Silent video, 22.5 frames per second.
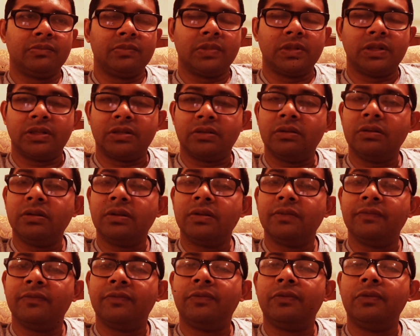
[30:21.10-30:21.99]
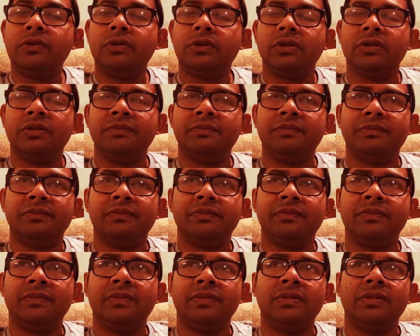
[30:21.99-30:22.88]
certain form,
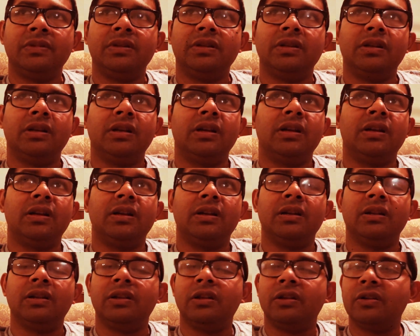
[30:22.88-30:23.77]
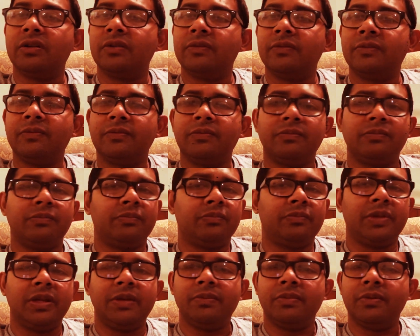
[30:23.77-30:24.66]
a lot of
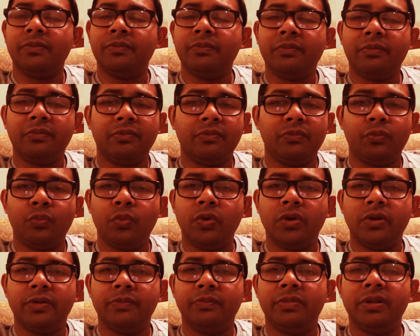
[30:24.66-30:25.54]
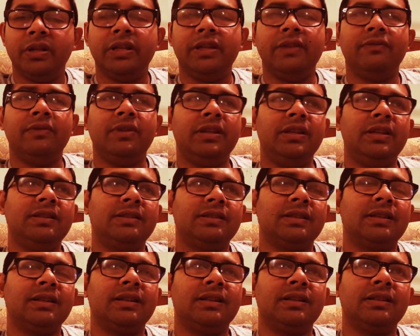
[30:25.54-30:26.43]
people won't believe these
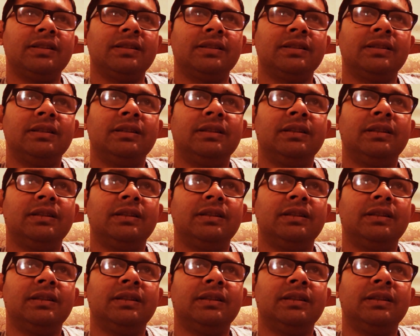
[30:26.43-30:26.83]
things.